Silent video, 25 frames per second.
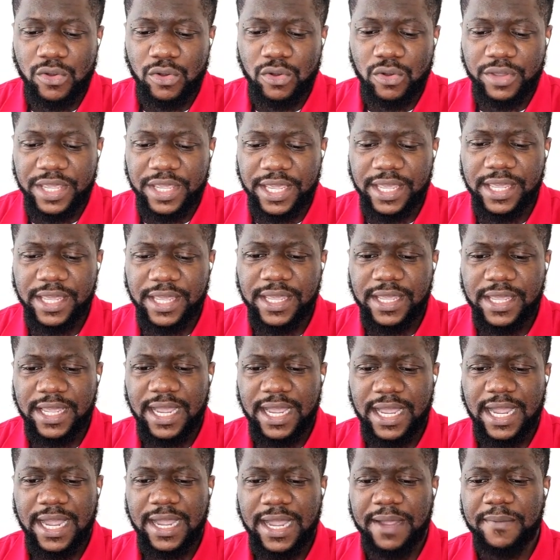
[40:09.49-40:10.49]
Okay?
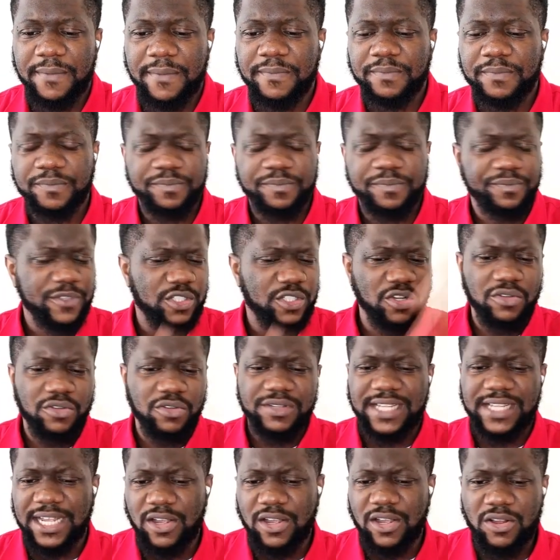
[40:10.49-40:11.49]
Um,
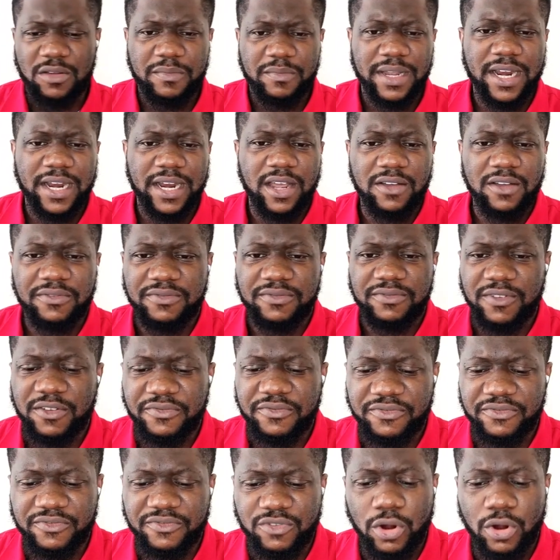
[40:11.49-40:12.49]
so there are all manner of,
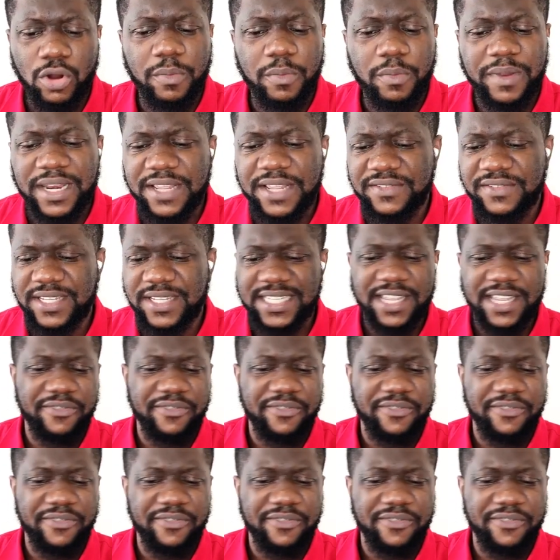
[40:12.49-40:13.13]
of wrong beliefs.